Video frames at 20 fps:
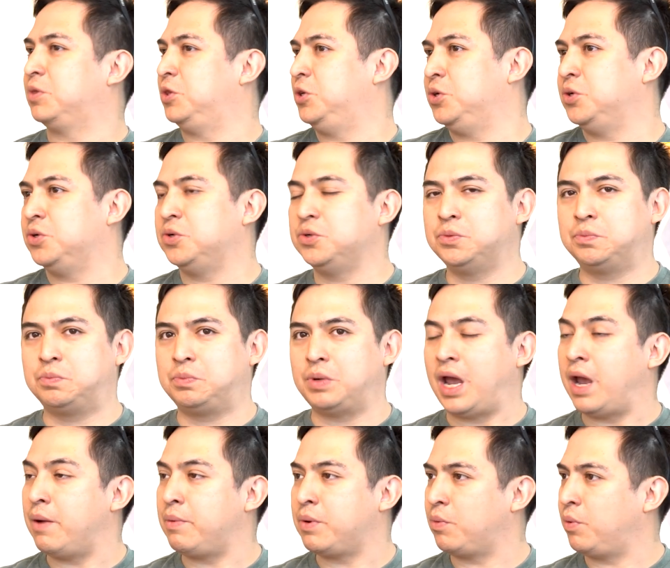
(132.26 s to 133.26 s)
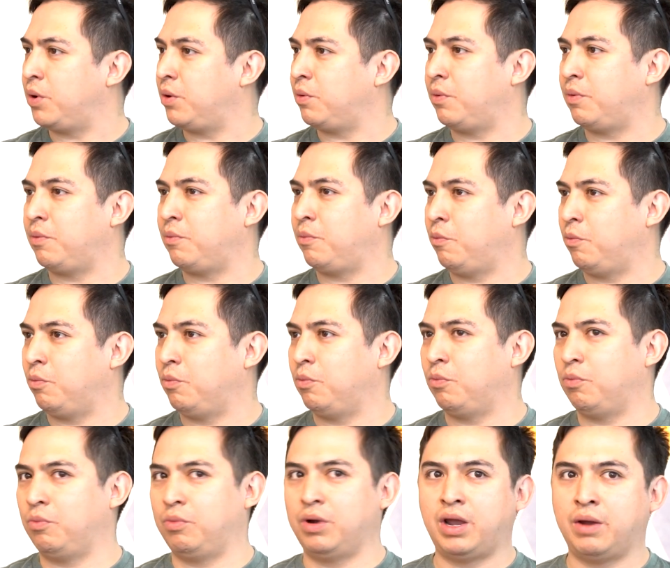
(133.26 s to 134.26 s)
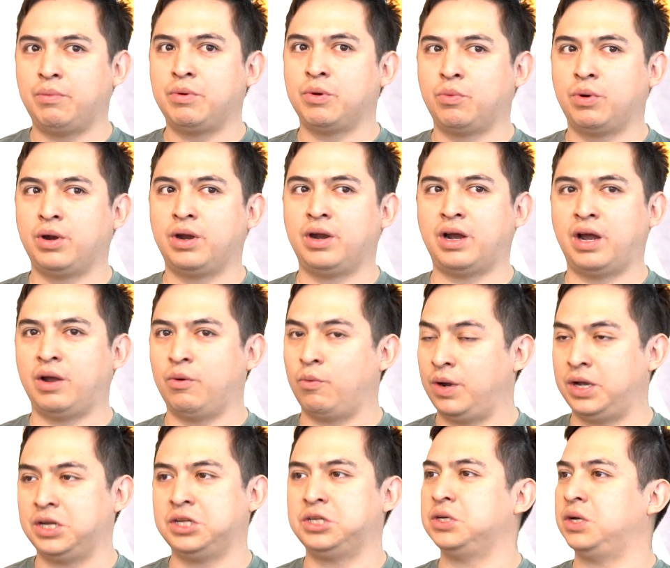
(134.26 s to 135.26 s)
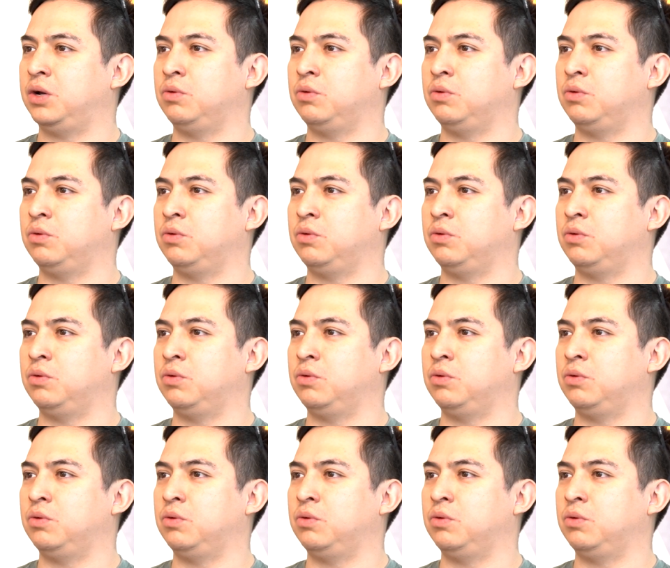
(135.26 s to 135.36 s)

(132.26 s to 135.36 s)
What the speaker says: To everywhere I went,